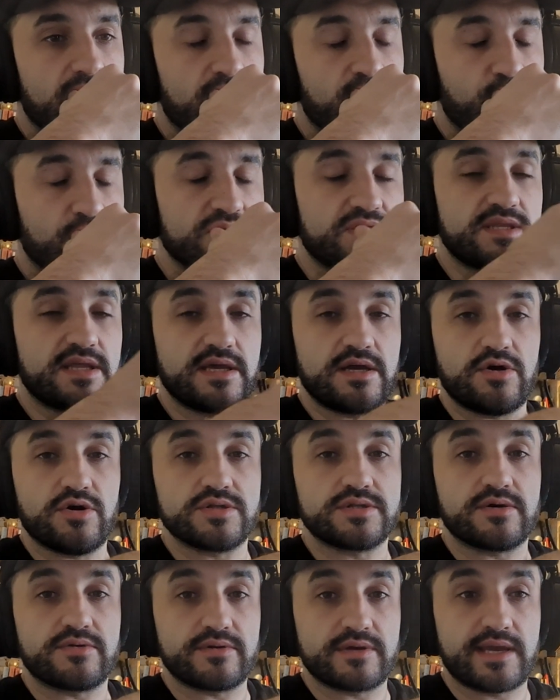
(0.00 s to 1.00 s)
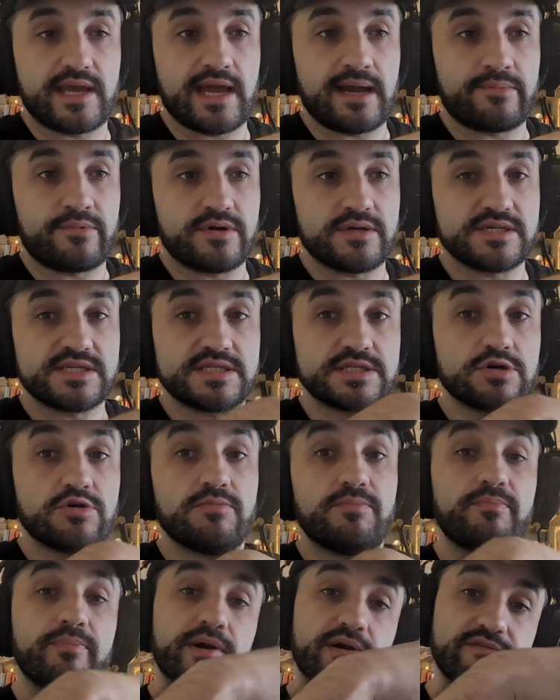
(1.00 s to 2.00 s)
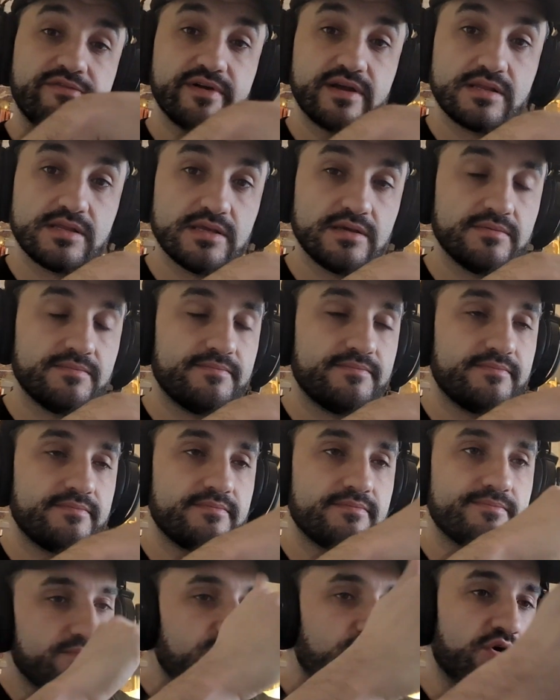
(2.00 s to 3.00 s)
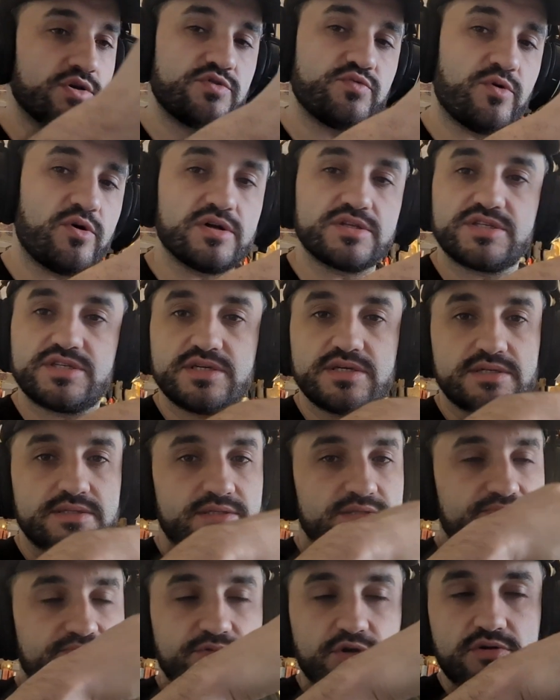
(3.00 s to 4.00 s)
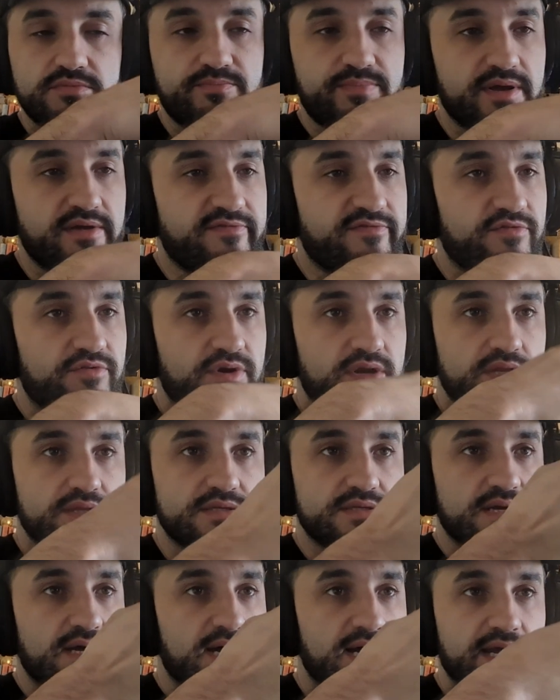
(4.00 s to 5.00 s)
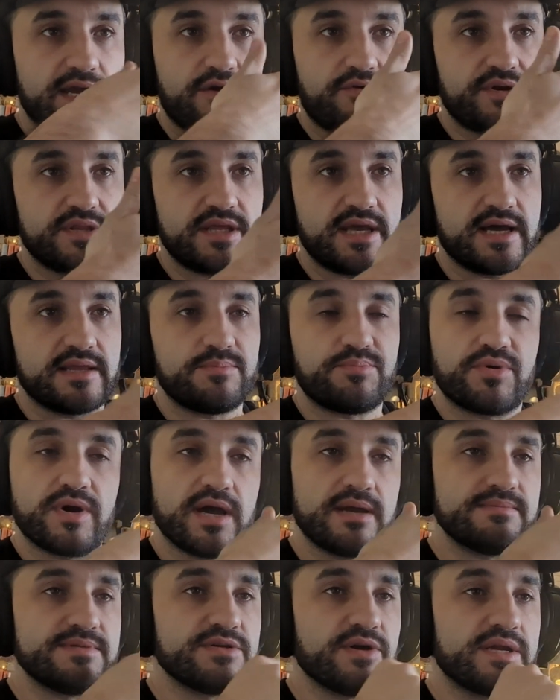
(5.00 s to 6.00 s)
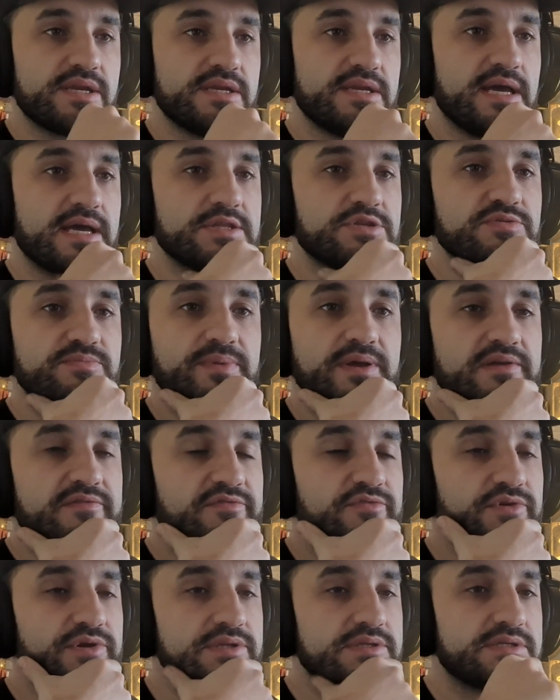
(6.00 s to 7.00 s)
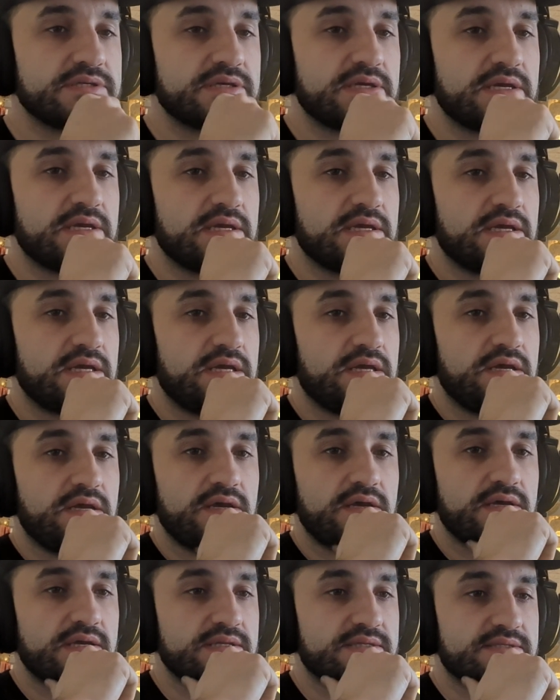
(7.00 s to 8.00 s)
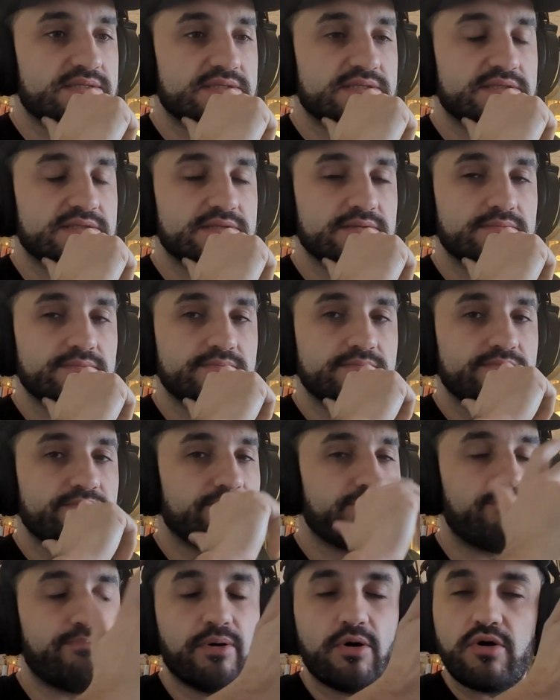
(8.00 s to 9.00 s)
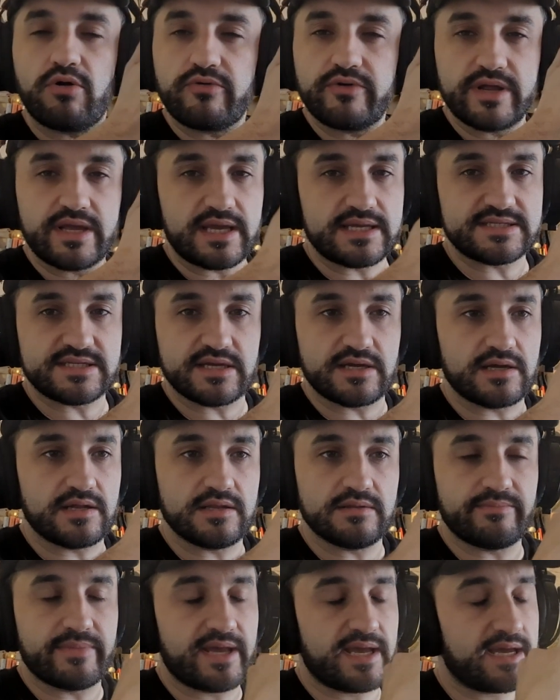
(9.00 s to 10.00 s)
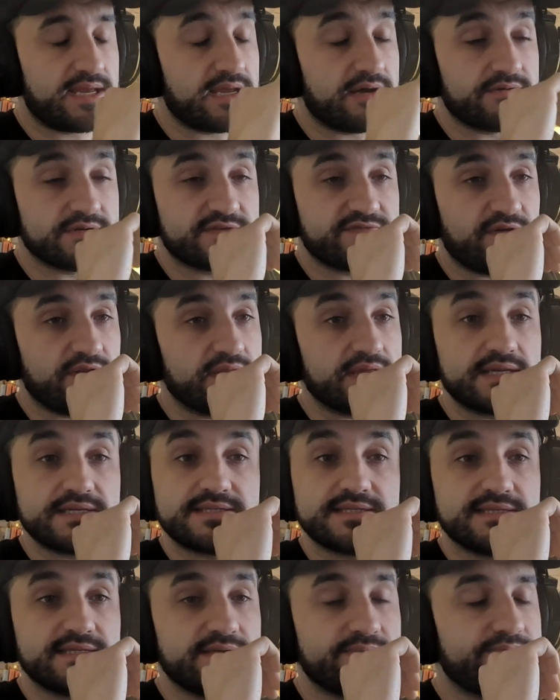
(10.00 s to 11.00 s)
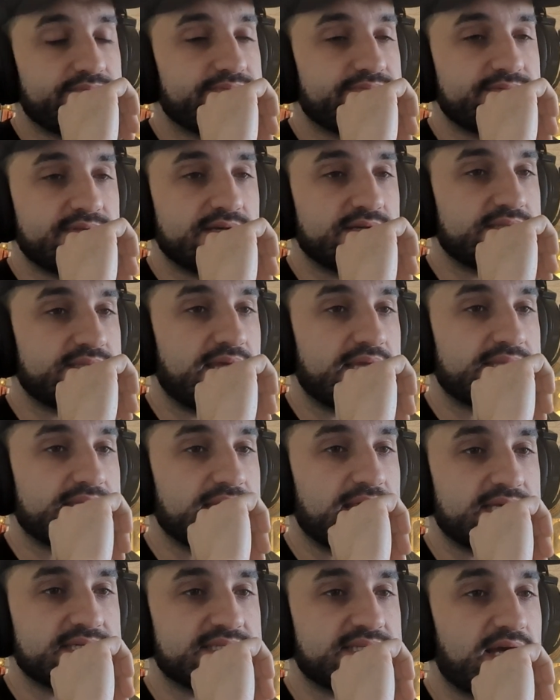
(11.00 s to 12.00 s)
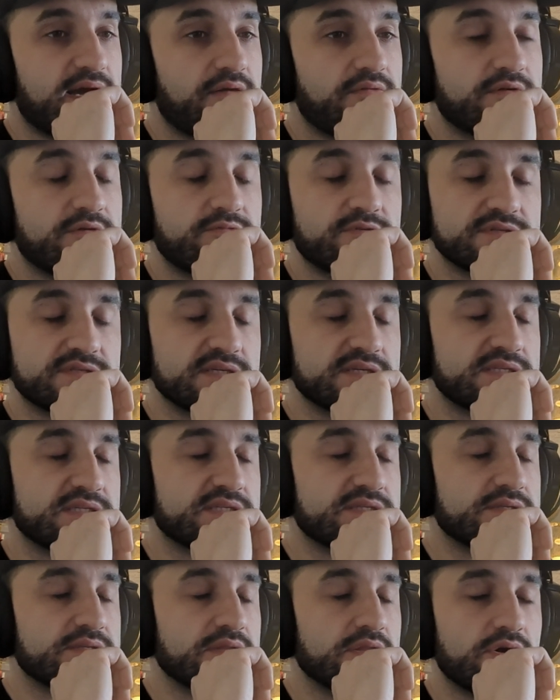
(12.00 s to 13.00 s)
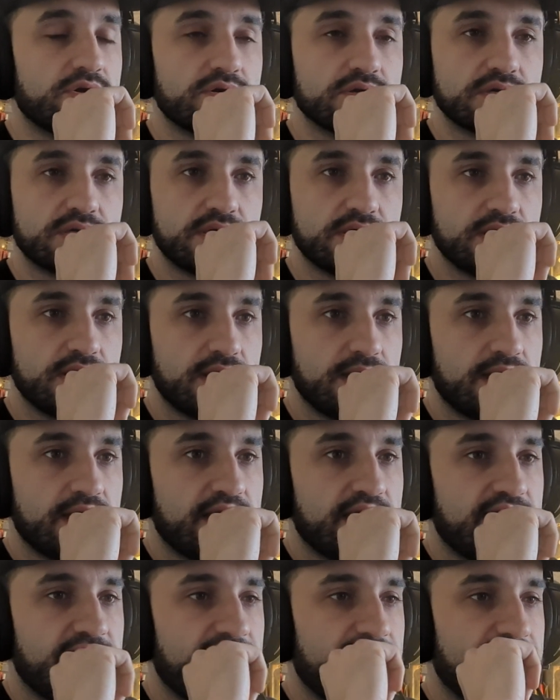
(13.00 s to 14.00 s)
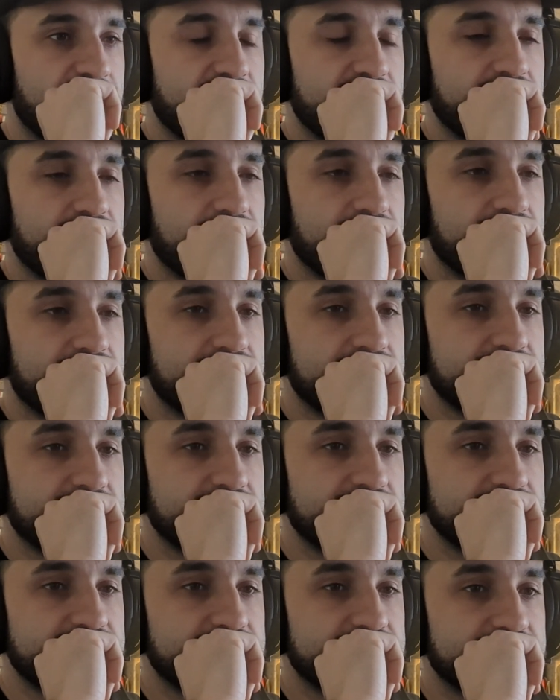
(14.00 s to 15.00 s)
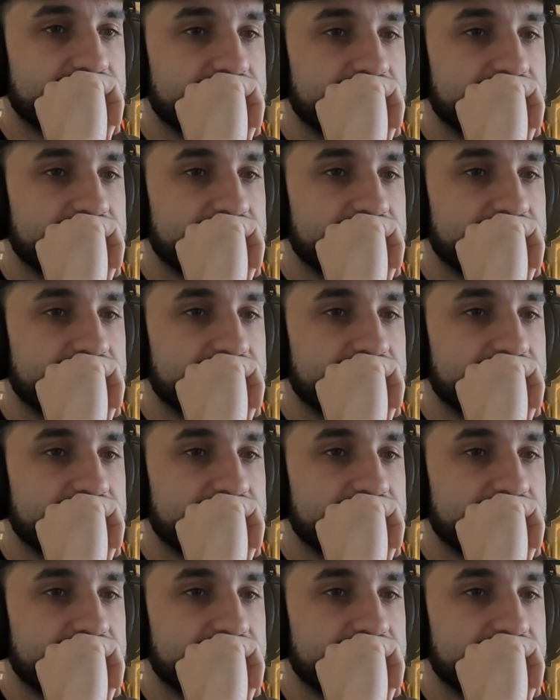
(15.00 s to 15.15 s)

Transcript: what they got on camera so perfectly. Don't watch it, don't pay for it. I already had Prime, so I didn't have to pay for it. It's boring as hell, man. I was falling asleep. That that last hour was a slog, and